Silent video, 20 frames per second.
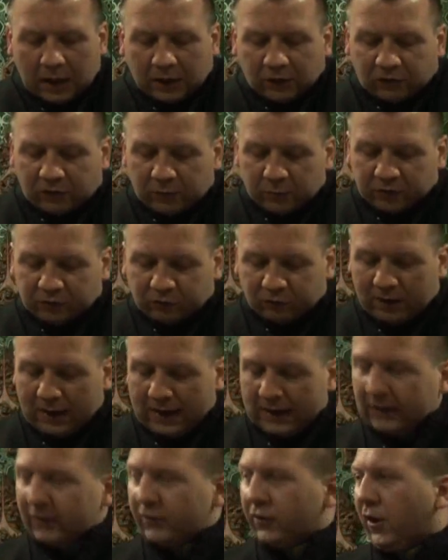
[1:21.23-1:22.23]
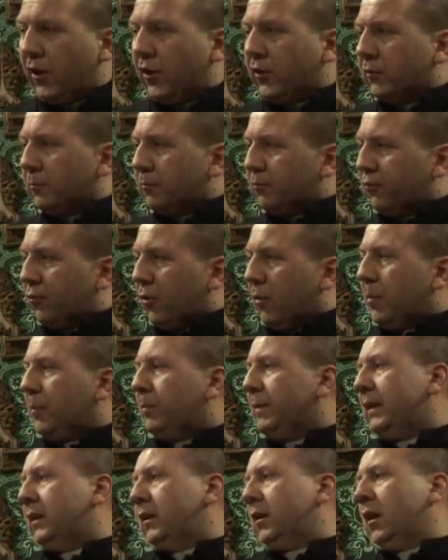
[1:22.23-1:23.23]
She was dragged out,
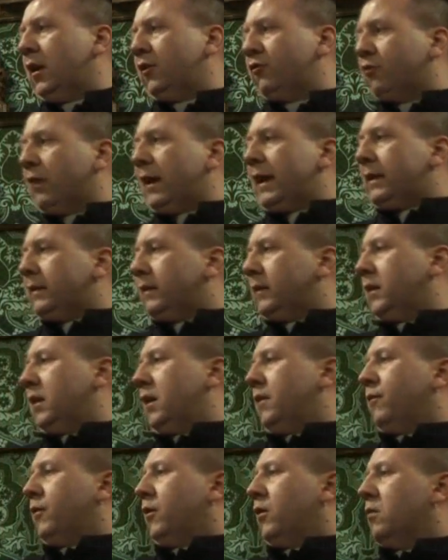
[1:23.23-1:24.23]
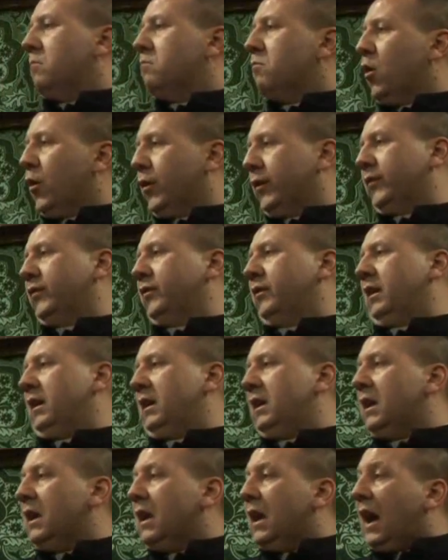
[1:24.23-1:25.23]
probably trying to cover her
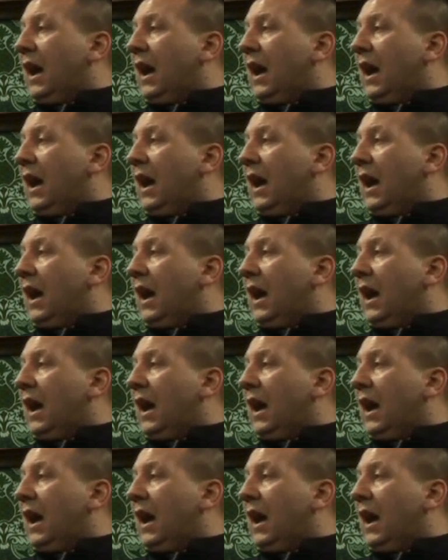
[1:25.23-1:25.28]
modesty,